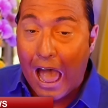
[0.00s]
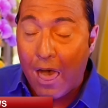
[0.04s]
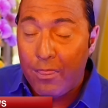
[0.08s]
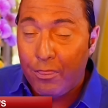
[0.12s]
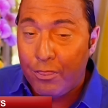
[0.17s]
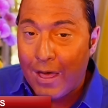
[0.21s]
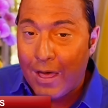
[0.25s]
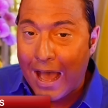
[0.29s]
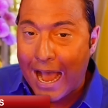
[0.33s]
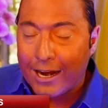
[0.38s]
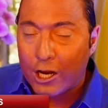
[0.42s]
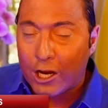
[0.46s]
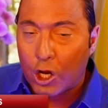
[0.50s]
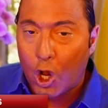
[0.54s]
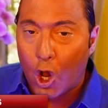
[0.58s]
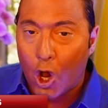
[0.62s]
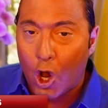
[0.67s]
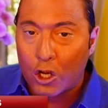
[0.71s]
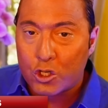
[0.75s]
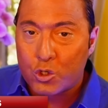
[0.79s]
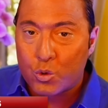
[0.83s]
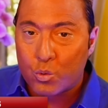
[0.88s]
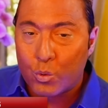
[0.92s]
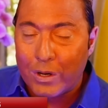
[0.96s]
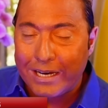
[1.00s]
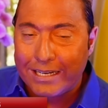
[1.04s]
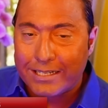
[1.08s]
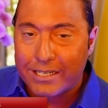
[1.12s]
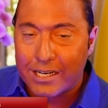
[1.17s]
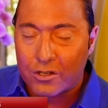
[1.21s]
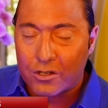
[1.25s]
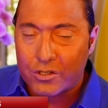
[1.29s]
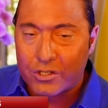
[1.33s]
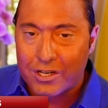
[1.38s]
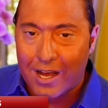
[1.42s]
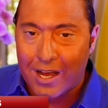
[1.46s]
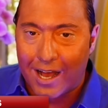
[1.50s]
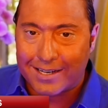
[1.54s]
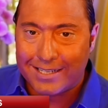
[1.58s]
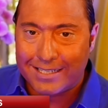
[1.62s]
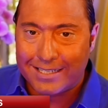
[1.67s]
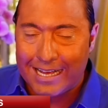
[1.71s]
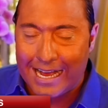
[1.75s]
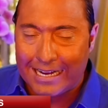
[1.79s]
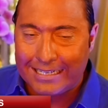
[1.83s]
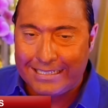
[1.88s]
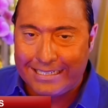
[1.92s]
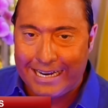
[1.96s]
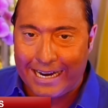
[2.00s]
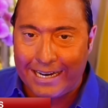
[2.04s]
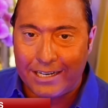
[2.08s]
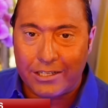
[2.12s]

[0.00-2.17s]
And that caused retail stocks that